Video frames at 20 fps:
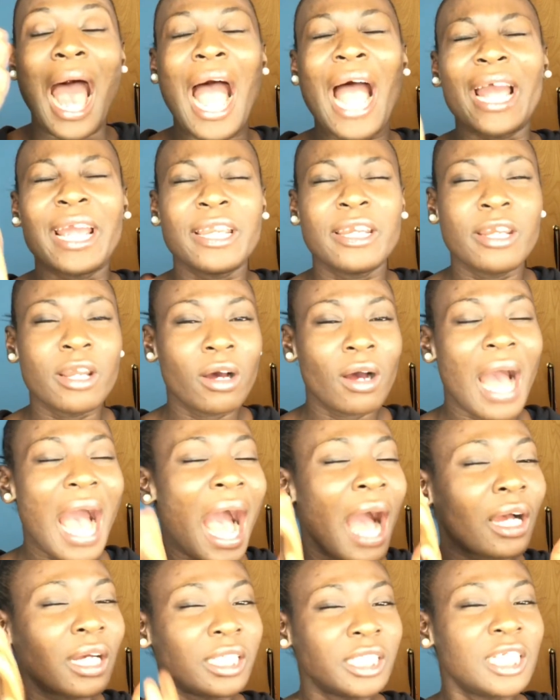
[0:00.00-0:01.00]
I know.
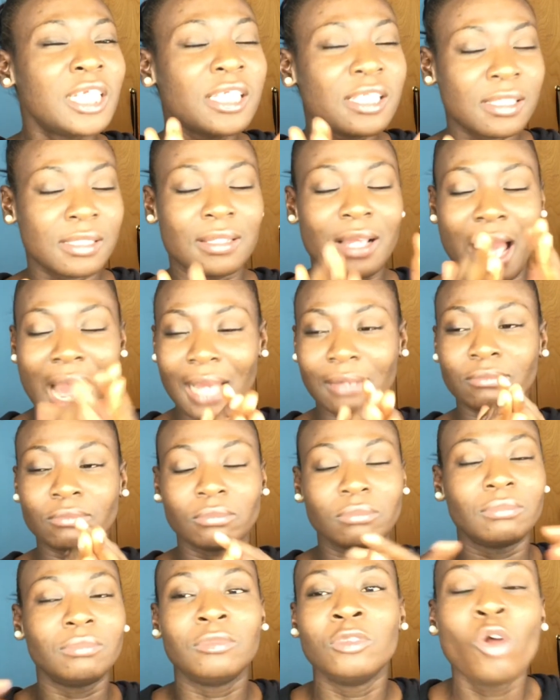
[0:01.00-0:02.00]
I understand
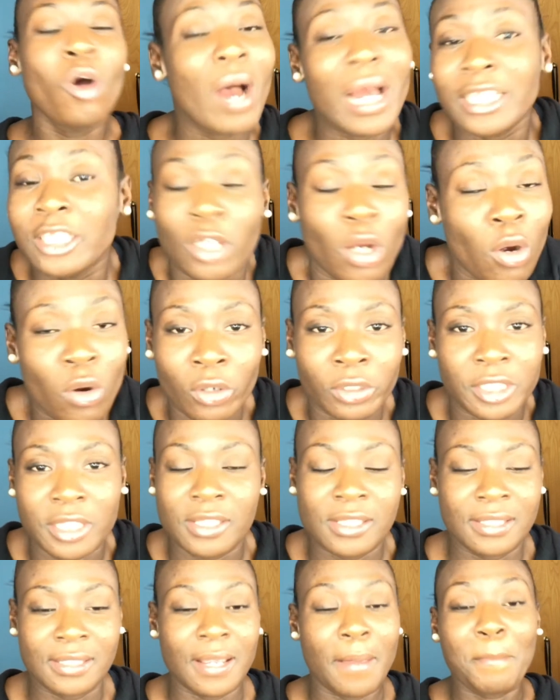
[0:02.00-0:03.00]
no, I don't
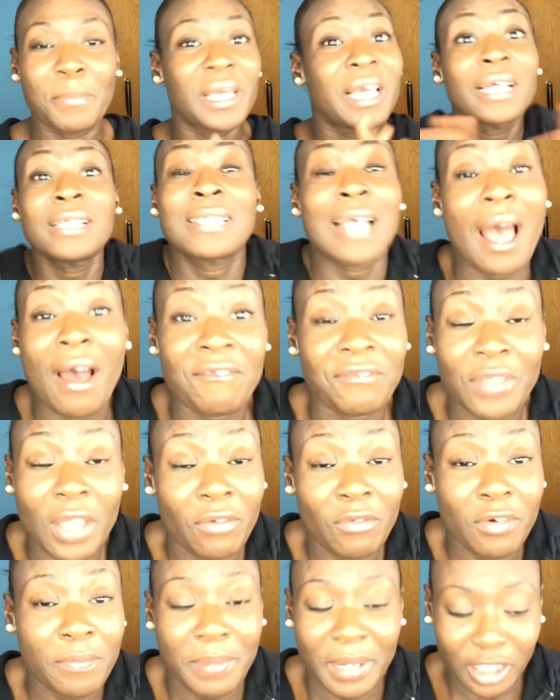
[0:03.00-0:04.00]
understand because I've
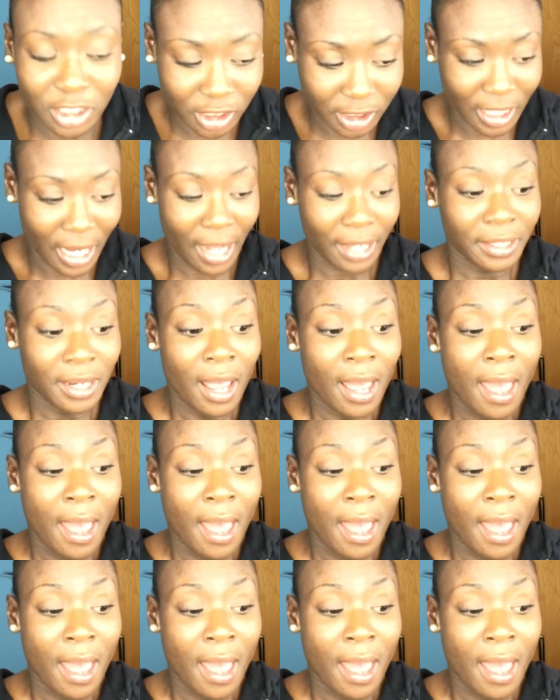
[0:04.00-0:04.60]
never been shot.